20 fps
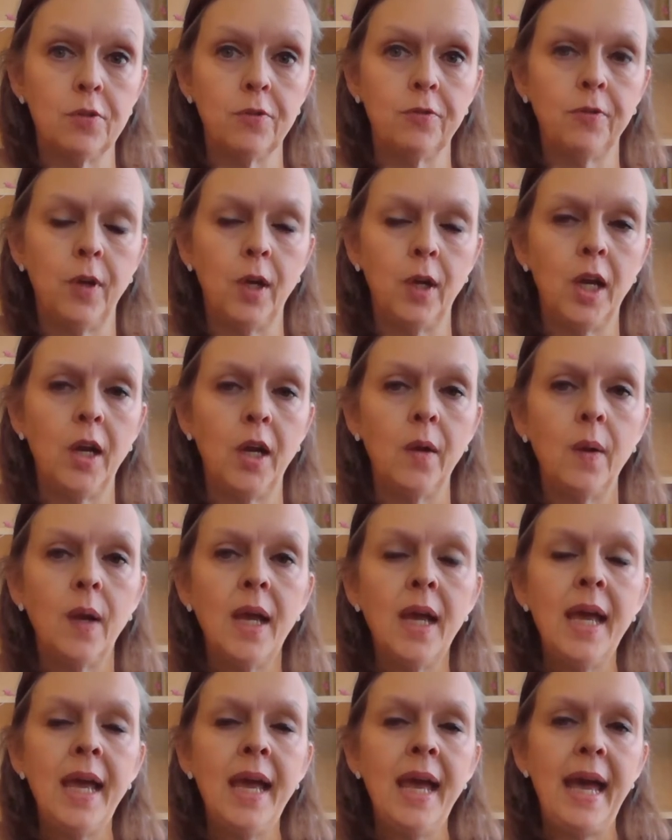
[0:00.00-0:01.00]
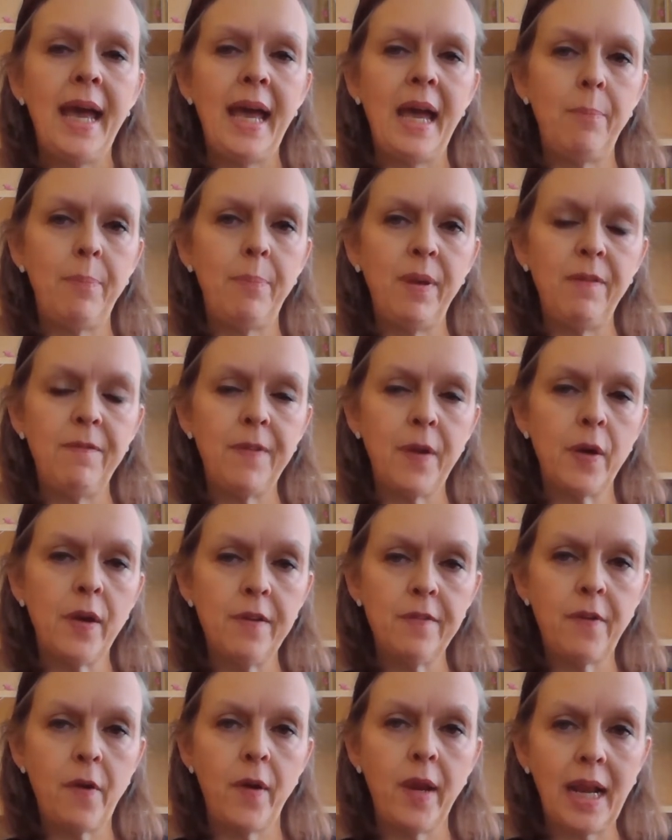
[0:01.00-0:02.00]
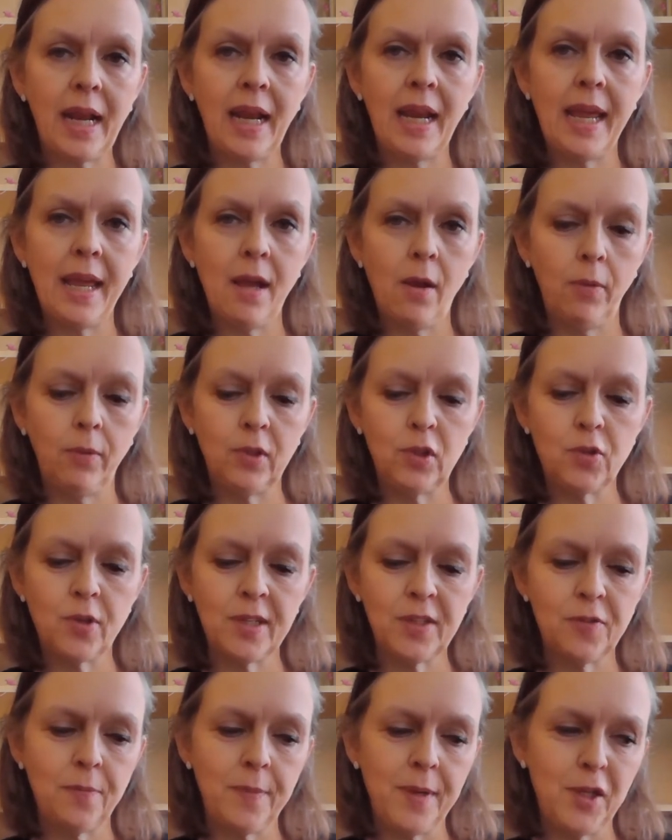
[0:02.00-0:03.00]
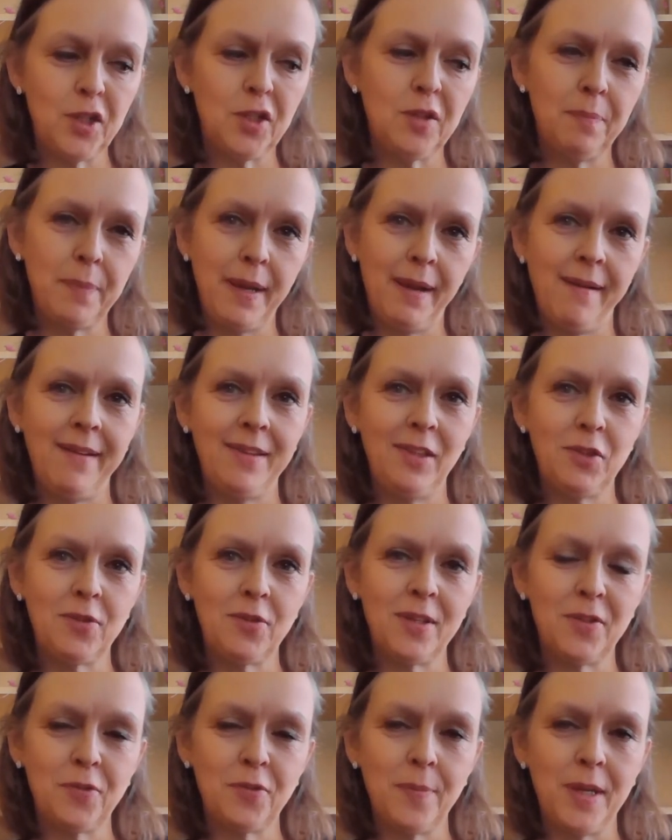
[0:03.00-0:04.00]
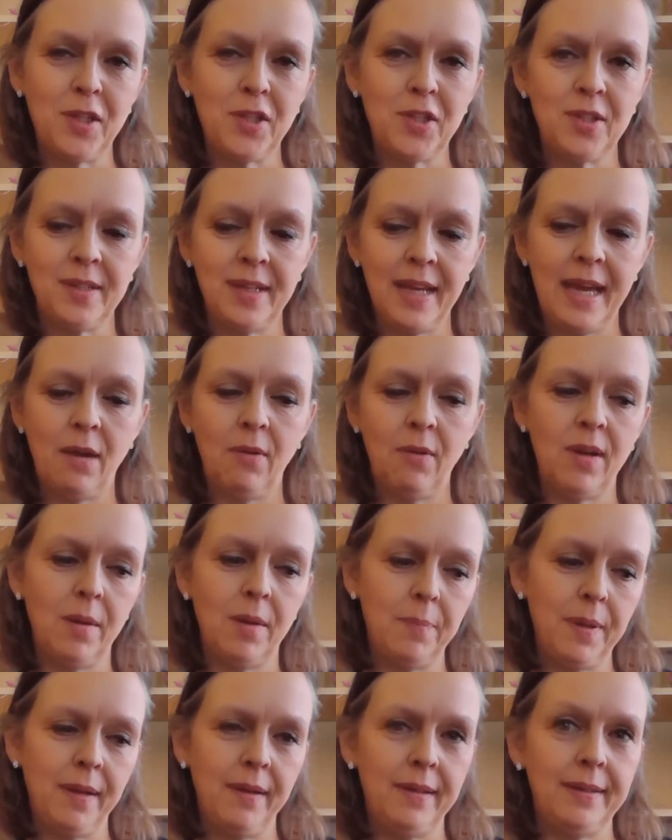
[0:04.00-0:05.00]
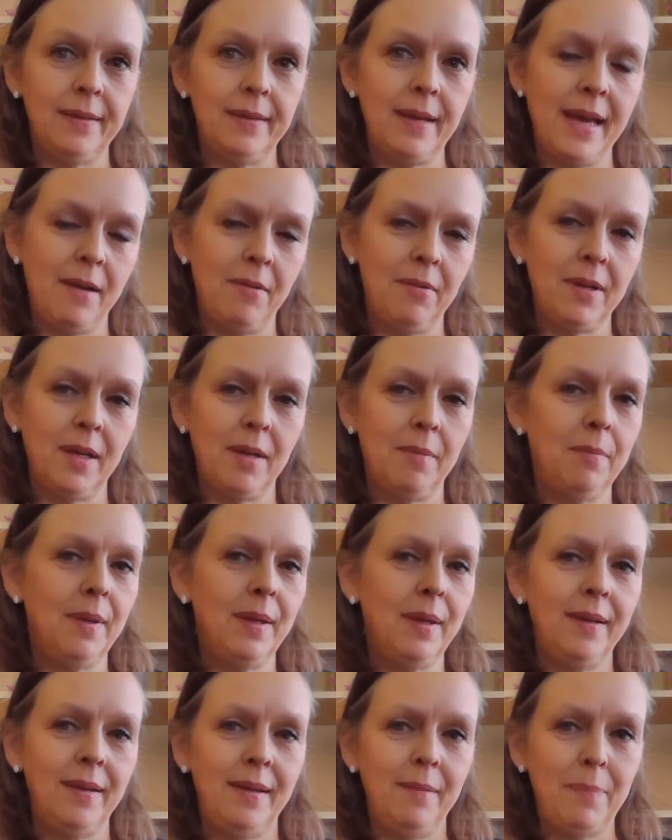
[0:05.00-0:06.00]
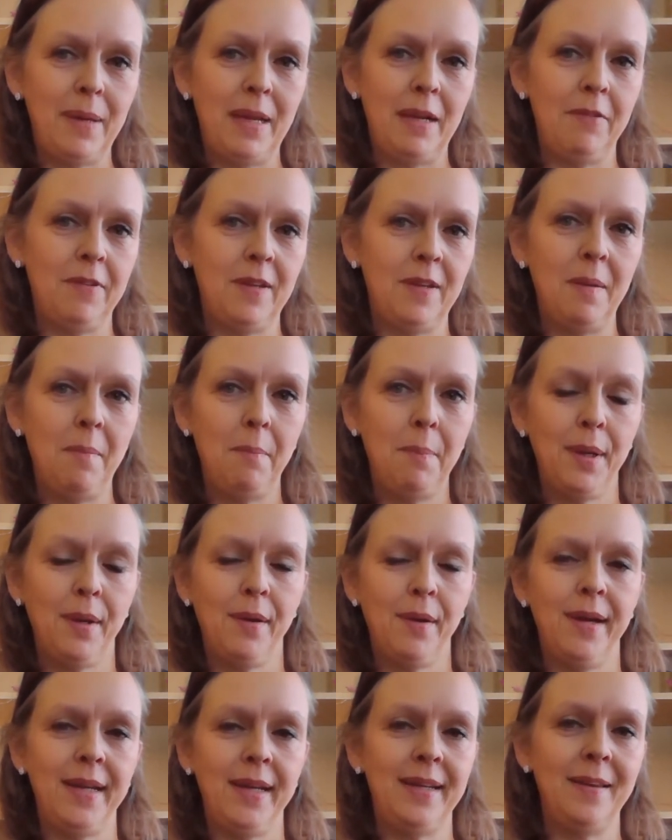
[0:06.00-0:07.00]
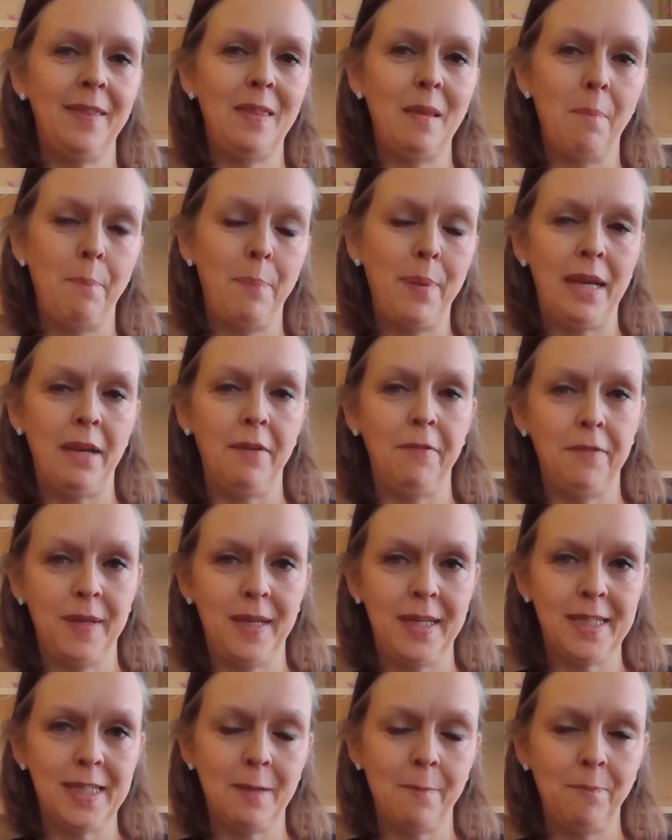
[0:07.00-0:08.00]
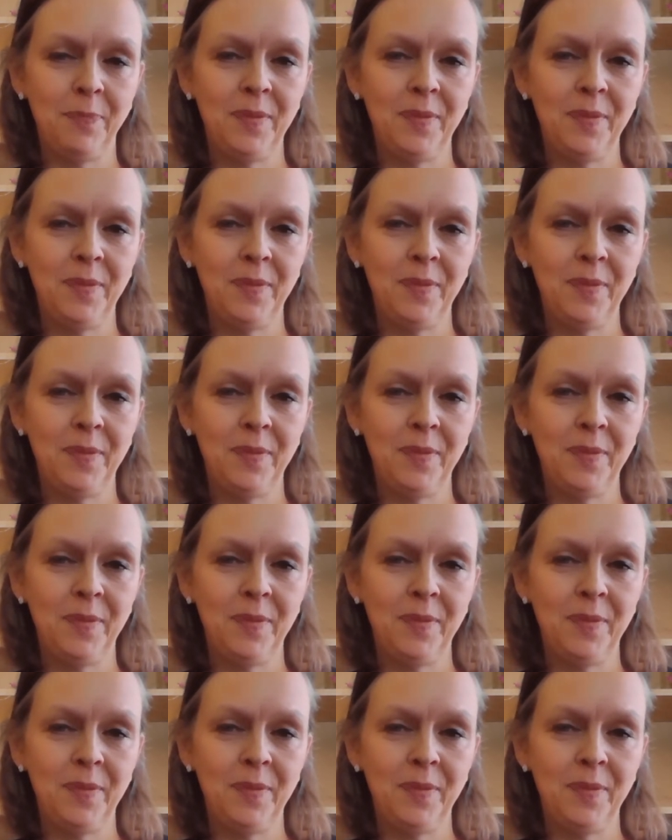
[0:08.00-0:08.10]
follow, and be very, very clear on the transformation behind the transformation, outcome behind the outcome, benefit behind the benefit.